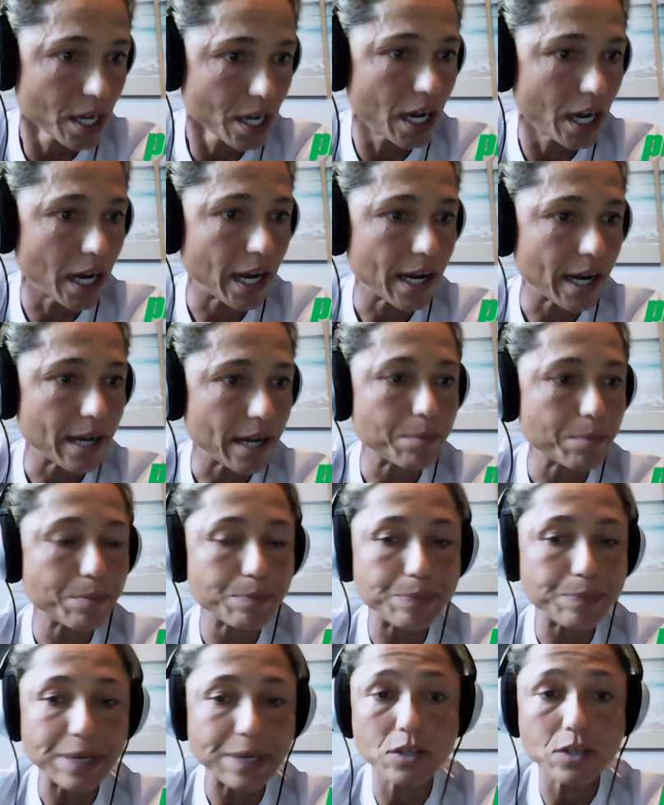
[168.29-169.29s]

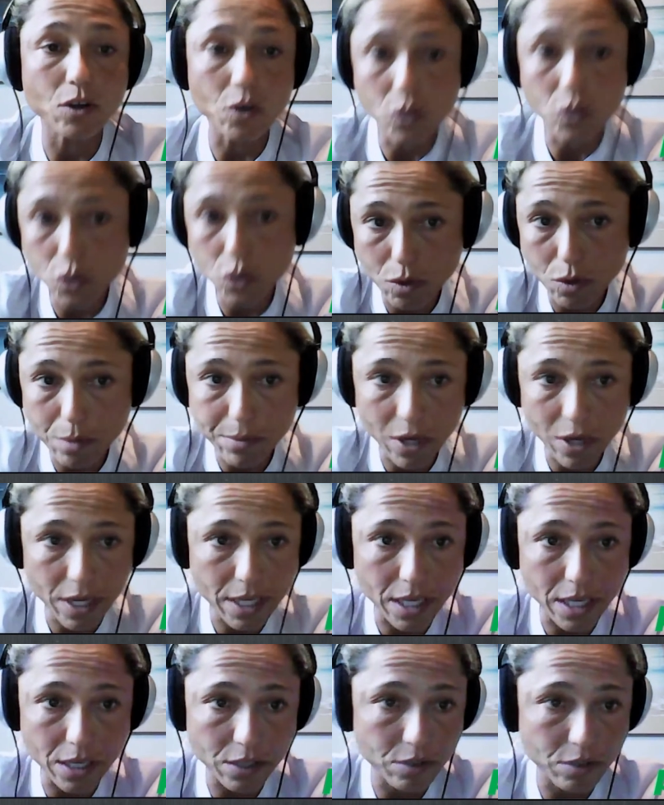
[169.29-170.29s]
But also, I'm not
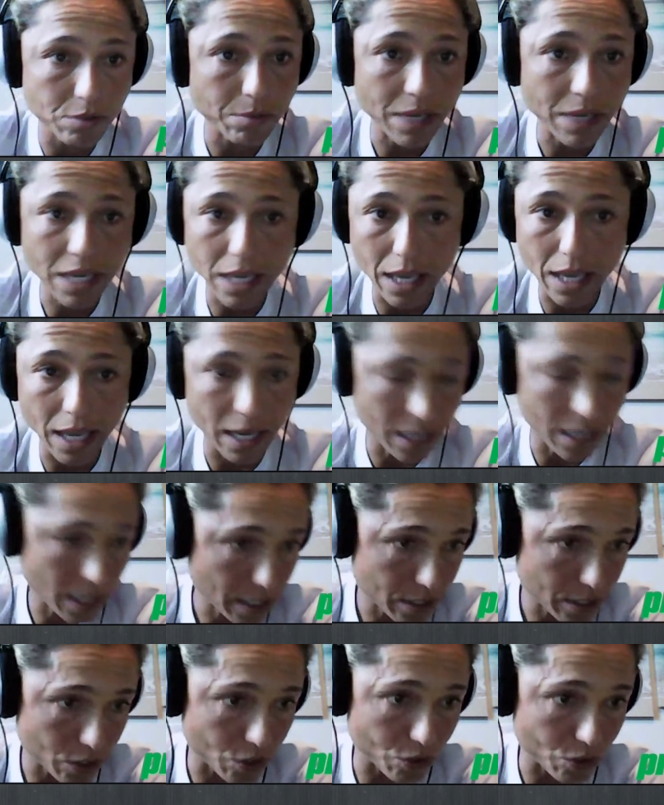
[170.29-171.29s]
here to make any
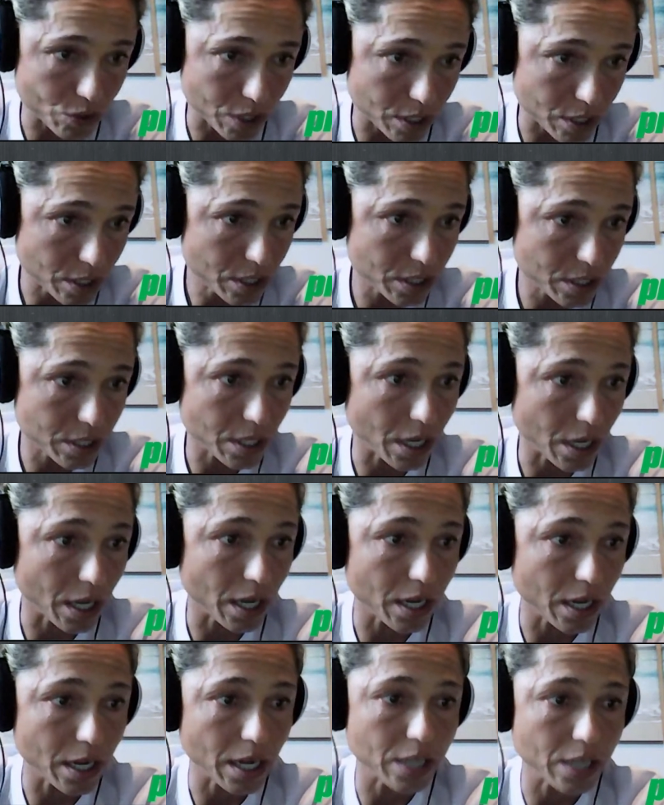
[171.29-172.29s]
excuses.
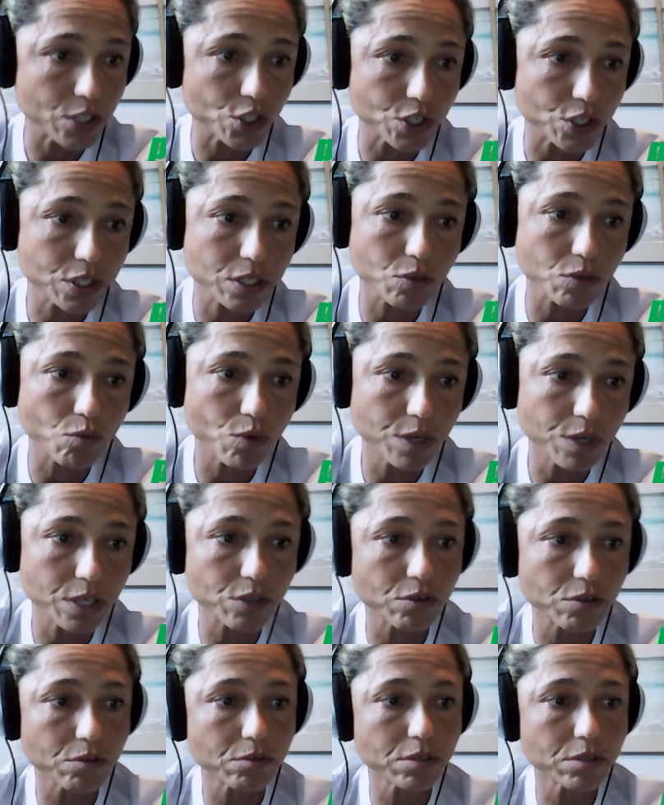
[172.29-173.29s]
I just
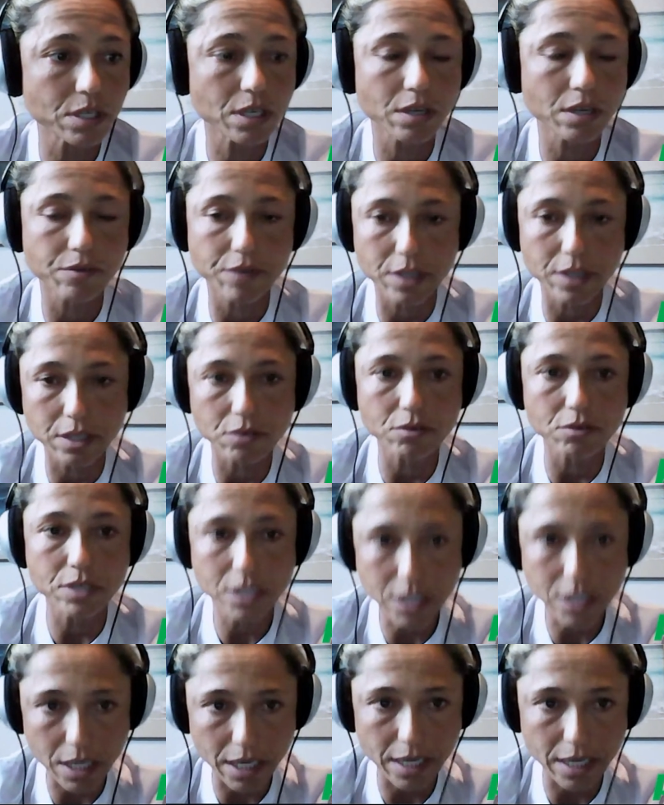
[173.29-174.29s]
wanted to give a little
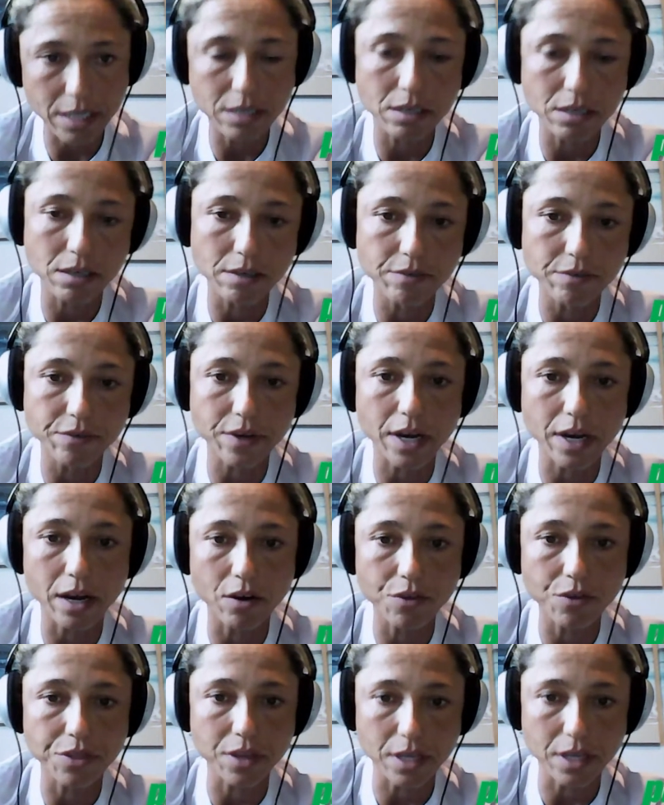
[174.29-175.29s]
insight of
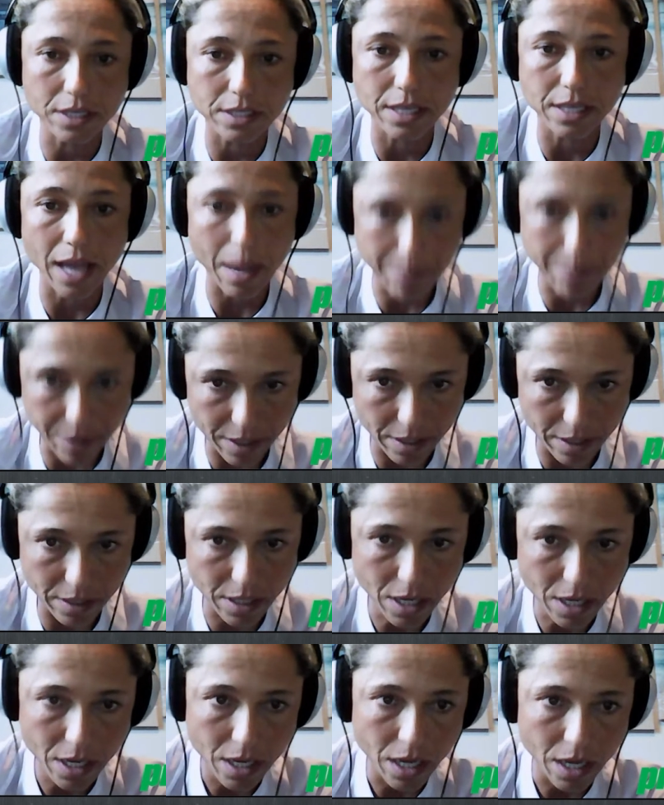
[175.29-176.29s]
how things
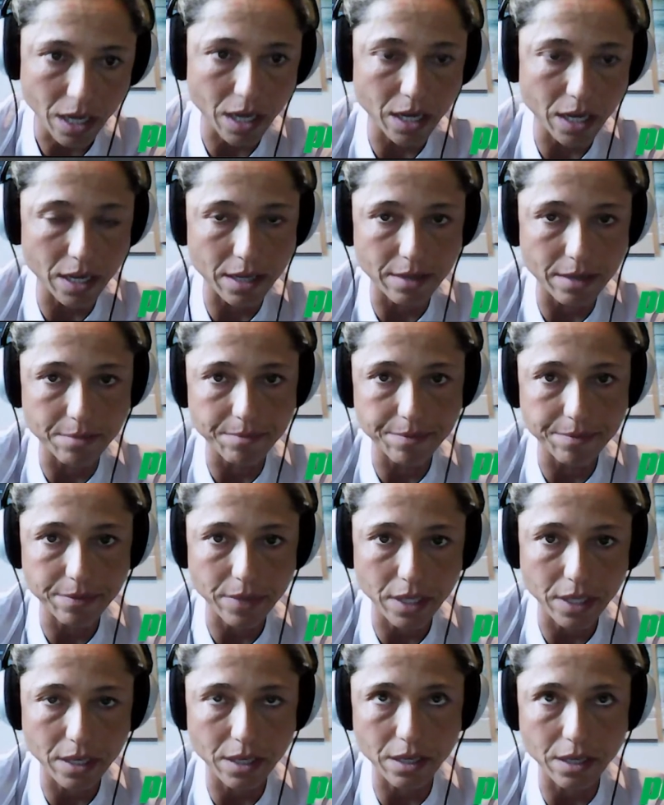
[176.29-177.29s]
happen,
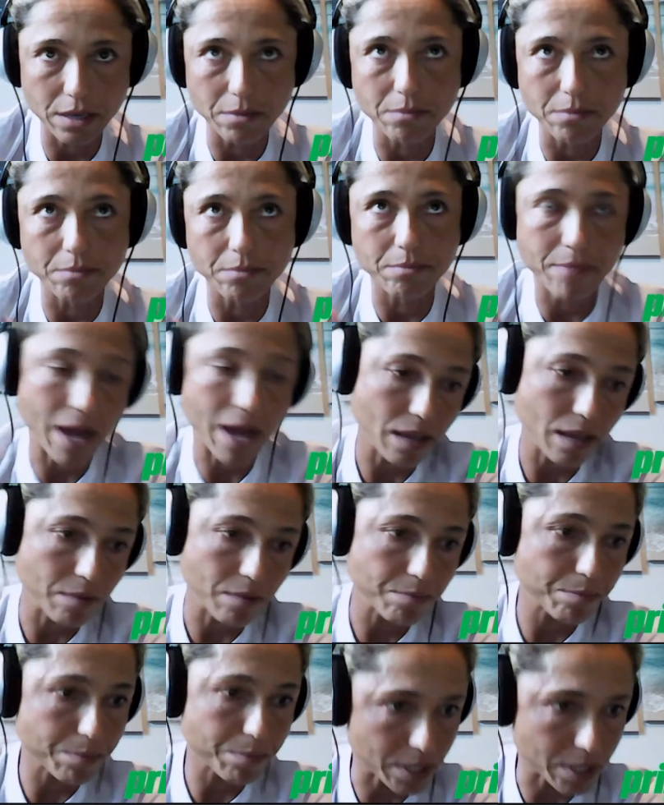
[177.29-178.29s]
and
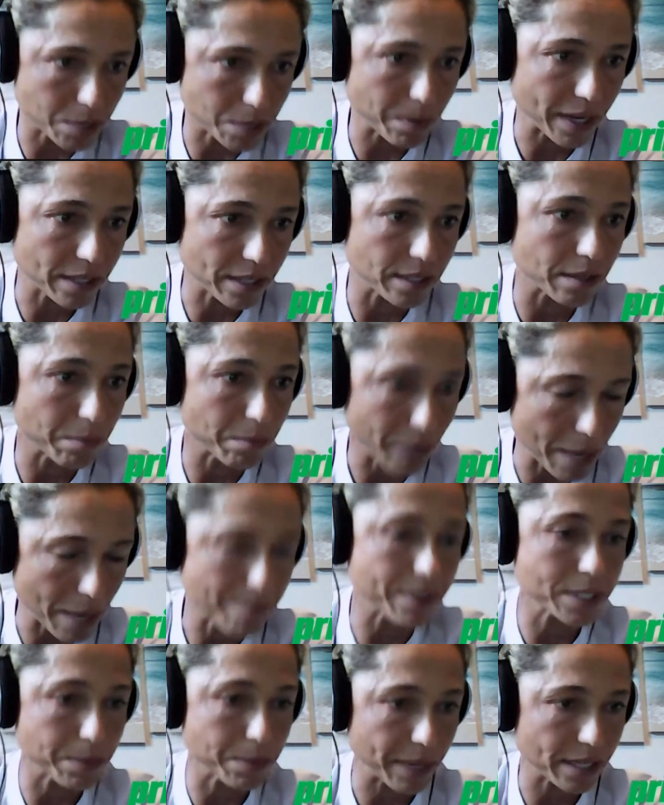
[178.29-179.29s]
my perspective.
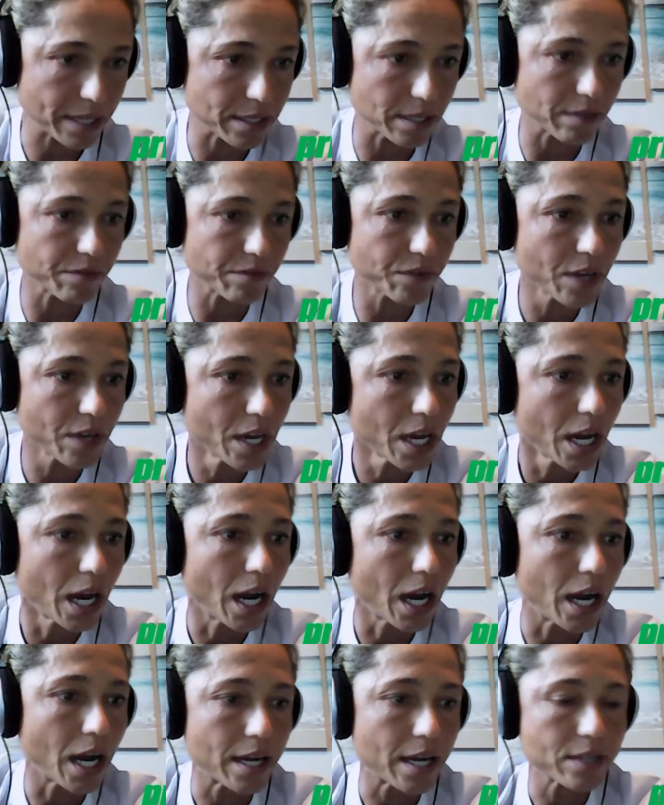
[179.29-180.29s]

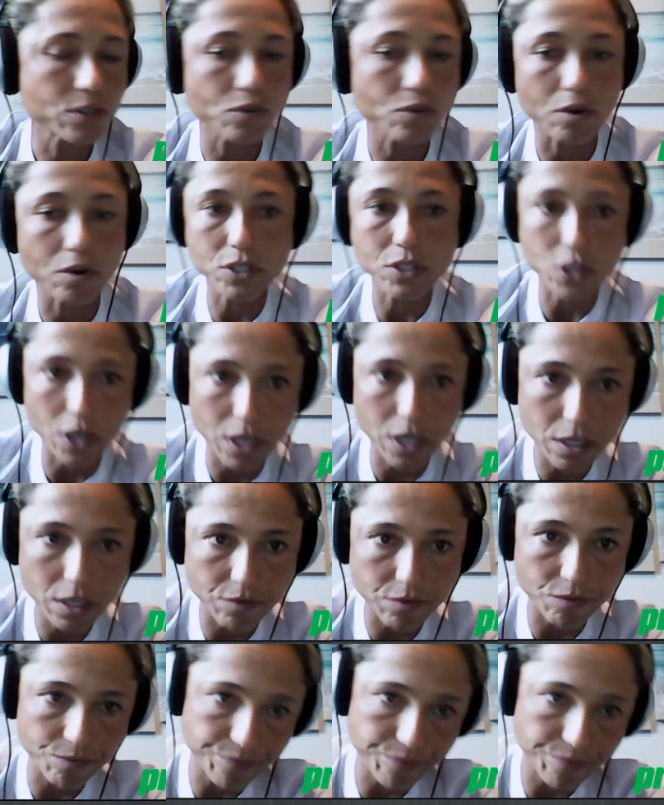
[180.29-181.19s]
So I'll start